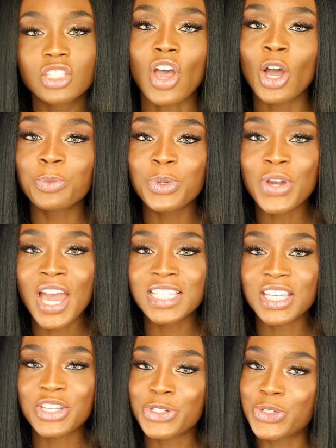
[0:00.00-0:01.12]
so I hope you guys
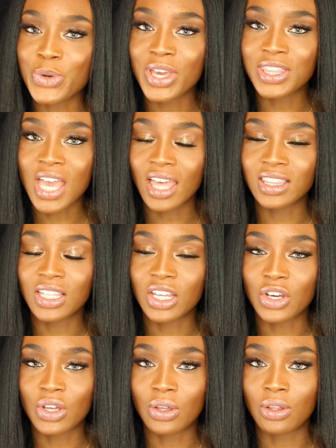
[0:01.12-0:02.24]
enjoyed that
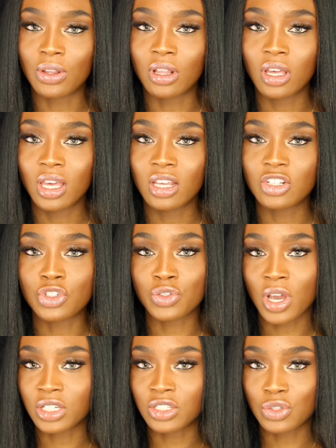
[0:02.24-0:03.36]
little
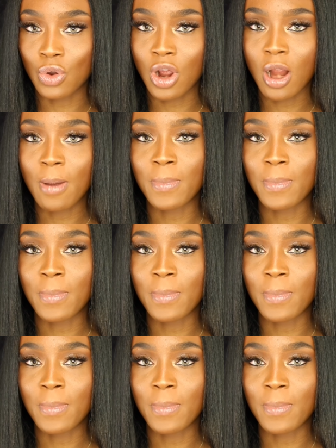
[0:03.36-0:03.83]
drugstore